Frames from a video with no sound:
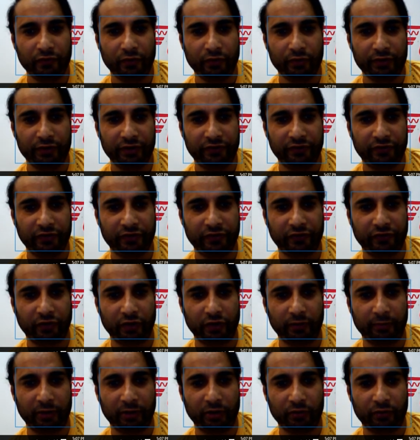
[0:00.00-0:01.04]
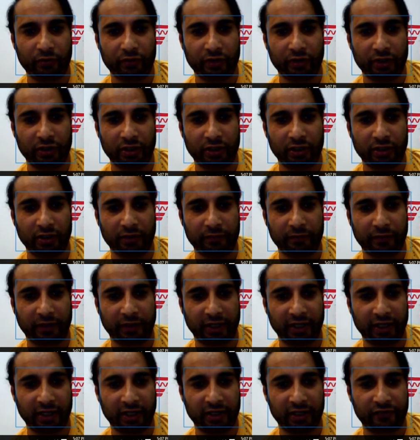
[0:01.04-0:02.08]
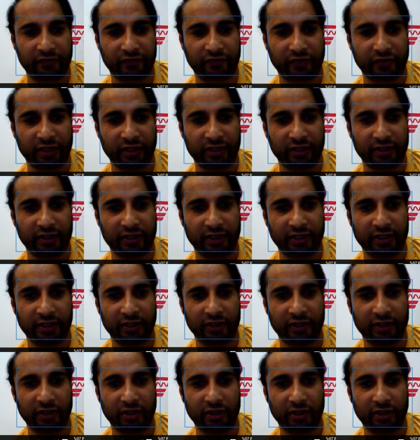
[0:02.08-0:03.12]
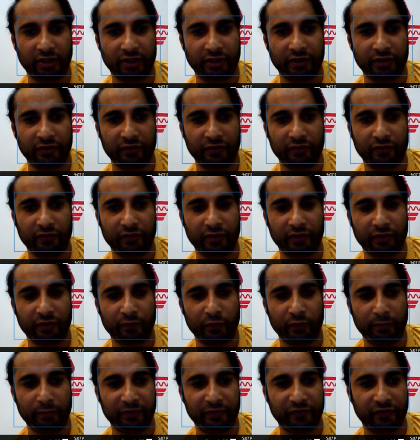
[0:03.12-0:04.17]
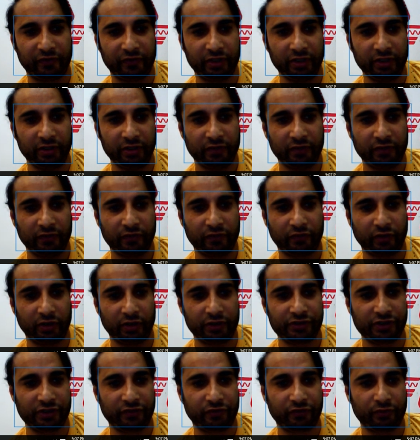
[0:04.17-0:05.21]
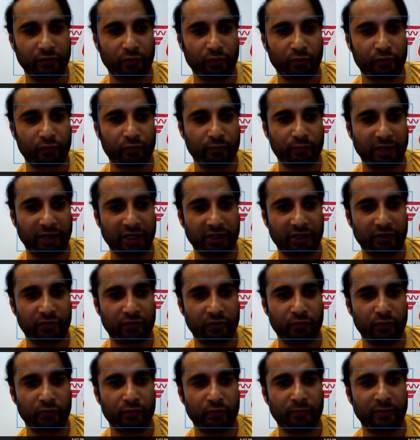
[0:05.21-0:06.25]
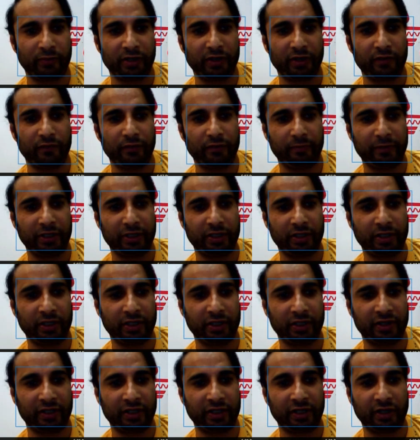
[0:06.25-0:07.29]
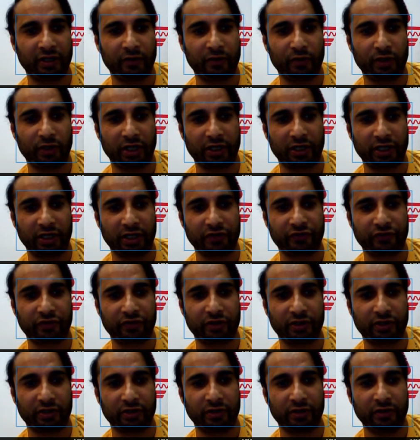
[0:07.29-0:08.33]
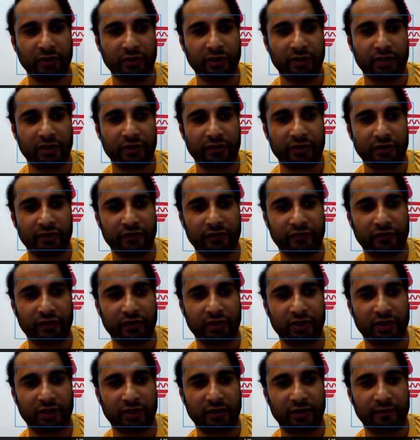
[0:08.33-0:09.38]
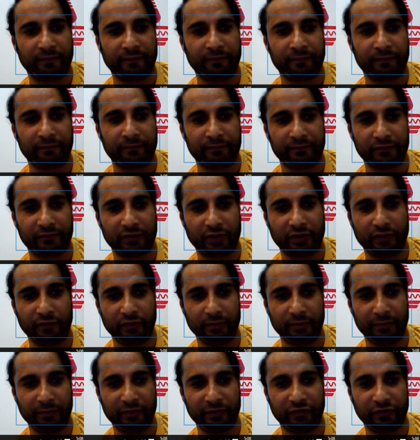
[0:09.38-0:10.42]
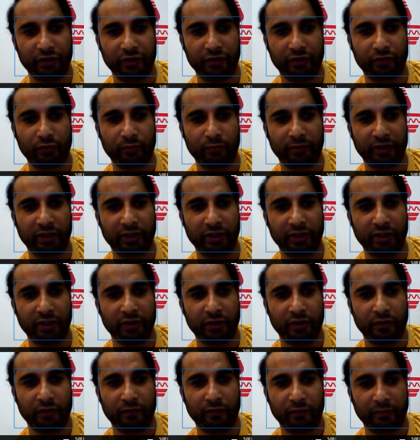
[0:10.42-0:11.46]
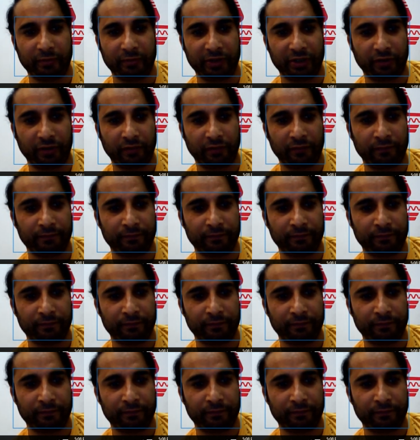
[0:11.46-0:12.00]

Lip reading: So this is all about tags, and then in VPC. So I'll just go back to my VPN, and then I'll attach this VPC to my VPN.